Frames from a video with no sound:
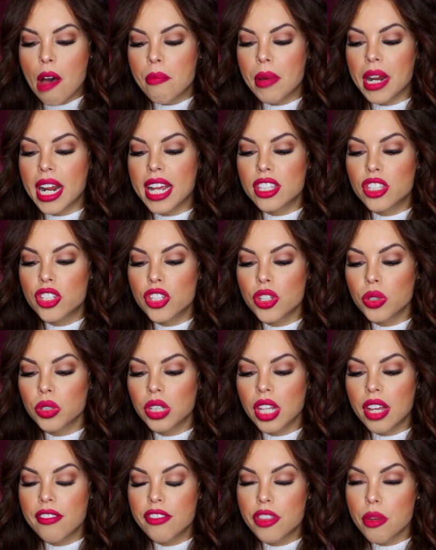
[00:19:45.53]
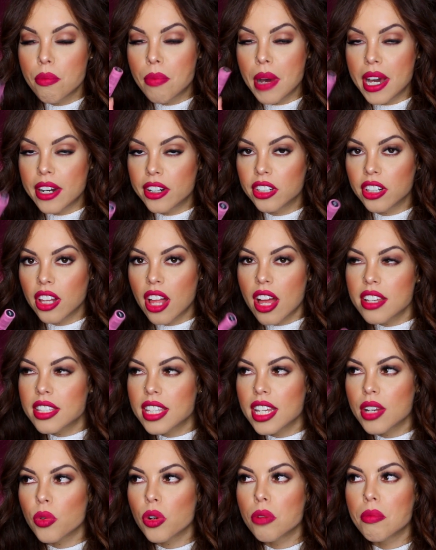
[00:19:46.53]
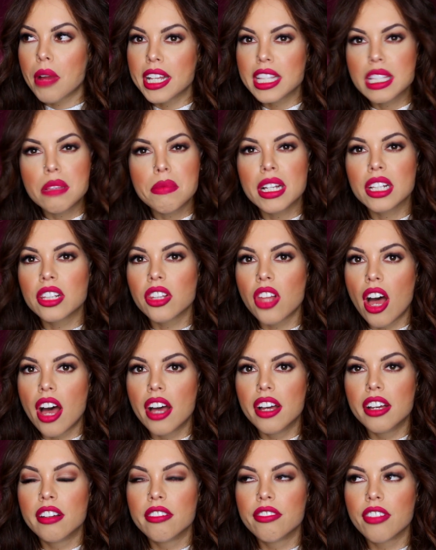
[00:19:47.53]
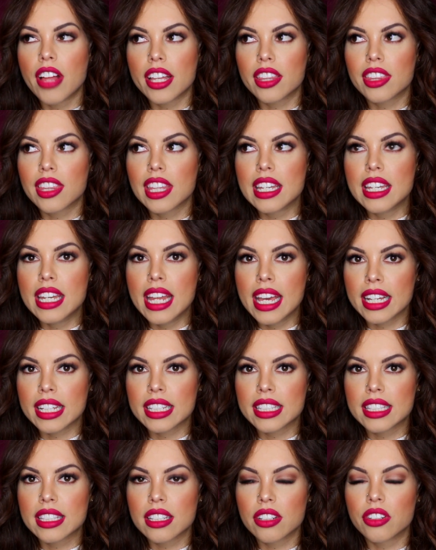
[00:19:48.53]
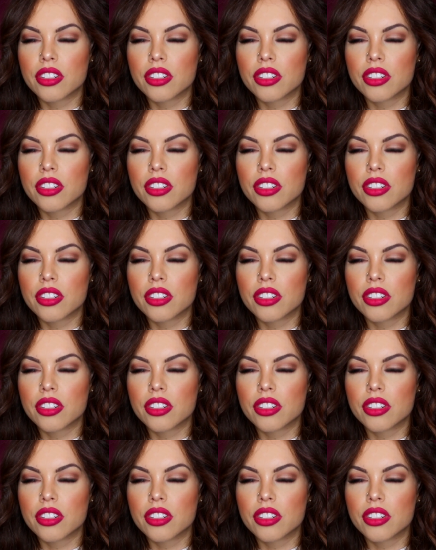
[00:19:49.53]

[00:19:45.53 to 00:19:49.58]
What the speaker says: But I do love the Butter Gloss. It reminds me a lot of like the NYX,